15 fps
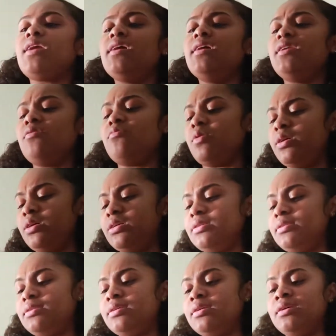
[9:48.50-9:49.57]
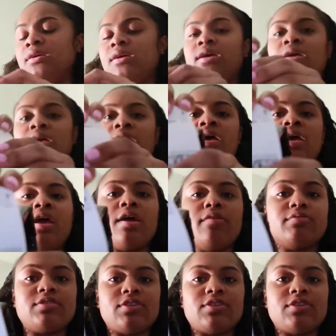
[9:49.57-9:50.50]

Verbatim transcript: and it was it was